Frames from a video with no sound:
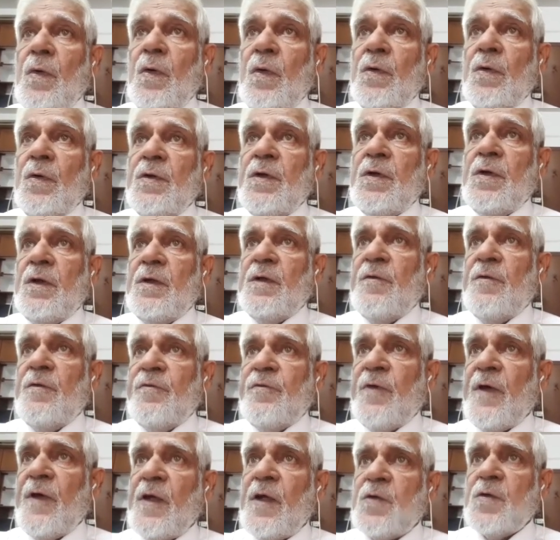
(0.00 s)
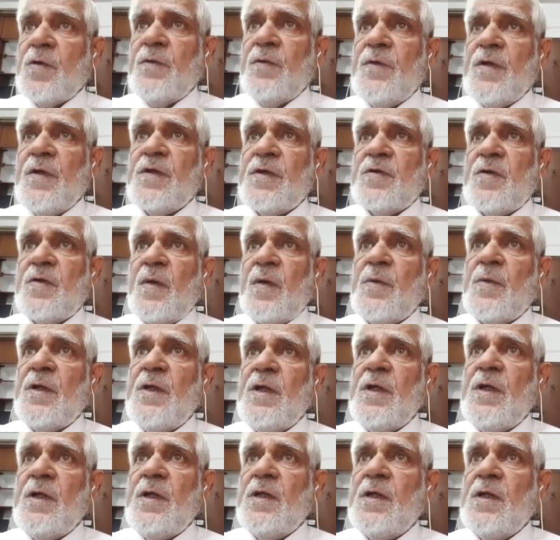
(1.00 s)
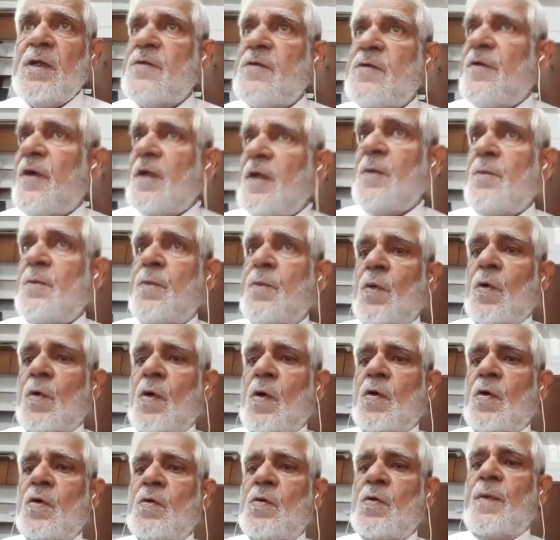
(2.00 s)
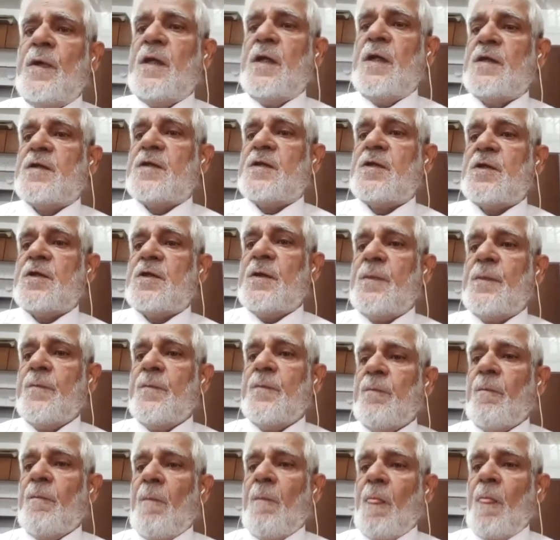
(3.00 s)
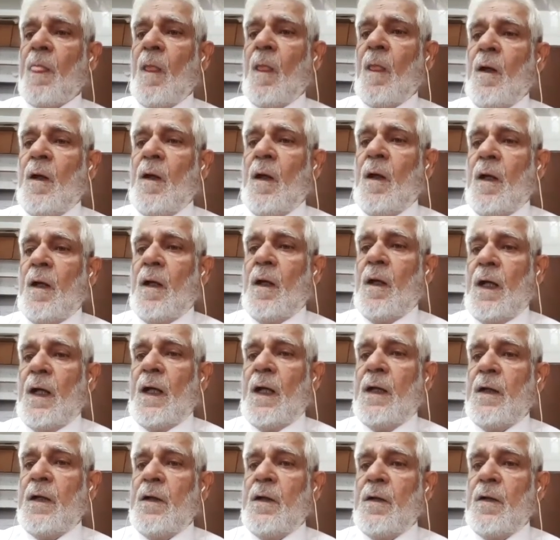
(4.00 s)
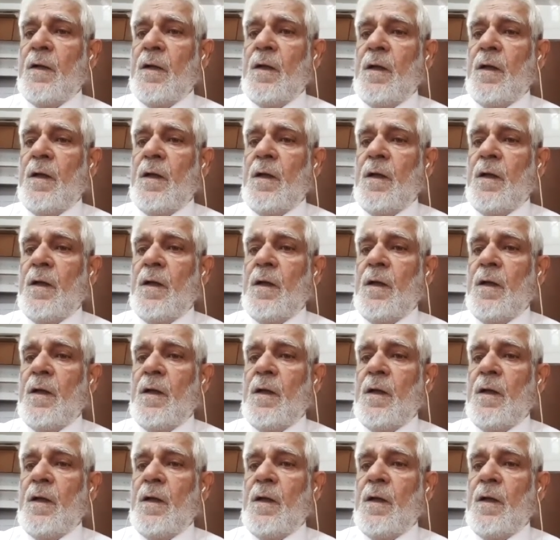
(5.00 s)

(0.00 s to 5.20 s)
the effect of this remedy is very broad based, and